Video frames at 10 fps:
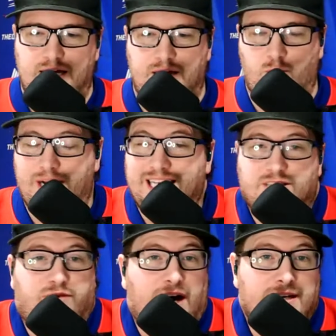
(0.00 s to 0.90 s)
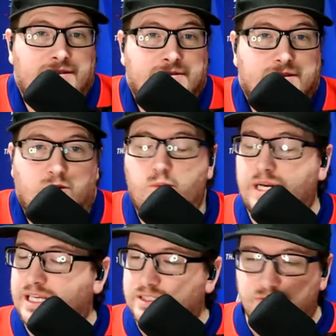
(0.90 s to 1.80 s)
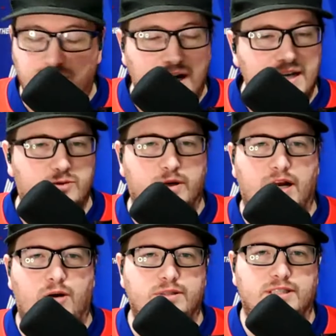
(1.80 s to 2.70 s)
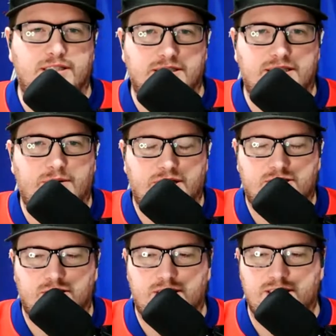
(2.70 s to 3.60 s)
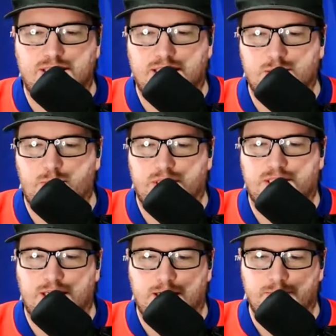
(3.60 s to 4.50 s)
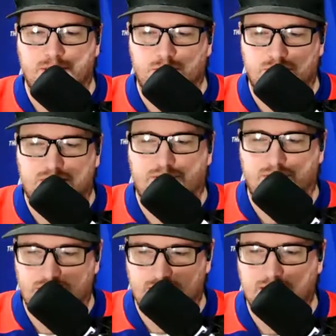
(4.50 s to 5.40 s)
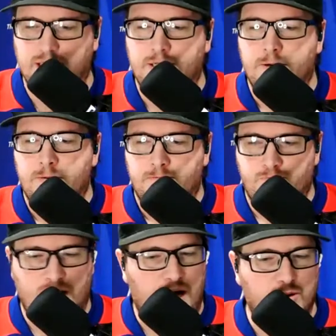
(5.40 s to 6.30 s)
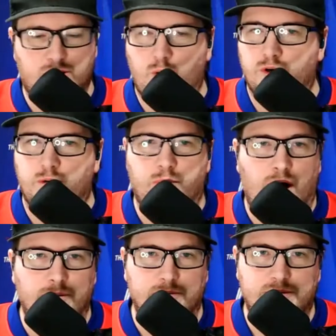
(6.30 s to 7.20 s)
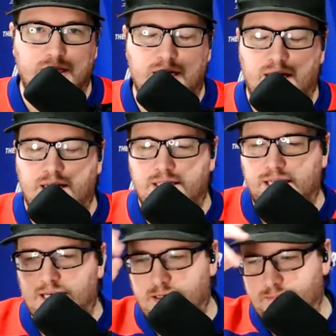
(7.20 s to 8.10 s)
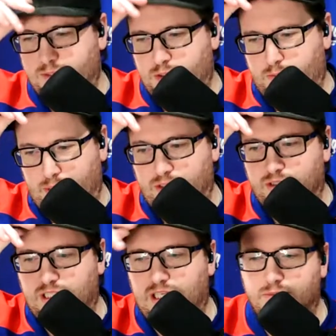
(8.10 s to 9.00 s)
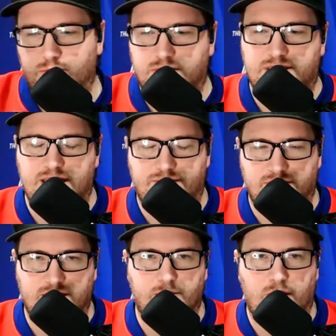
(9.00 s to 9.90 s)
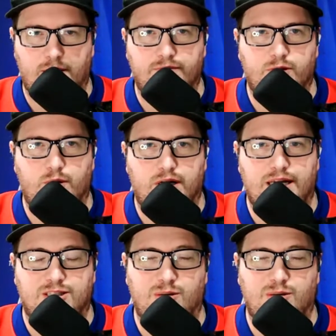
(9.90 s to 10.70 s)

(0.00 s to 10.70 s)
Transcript: Winning is fun. Winning is fun. It's what I always like to say when I start these things. But this was definitely outscoring your problems. And special teams was definitely a problem for the Wildcats on